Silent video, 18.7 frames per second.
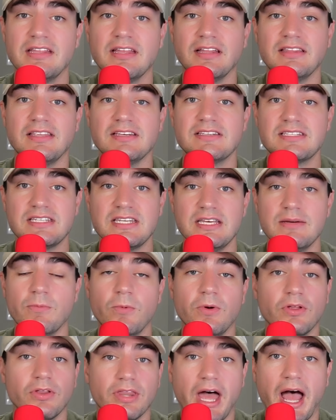that this team
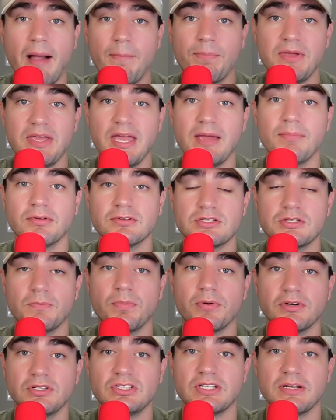will not be able to
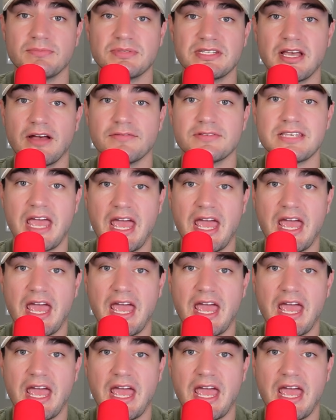push themselves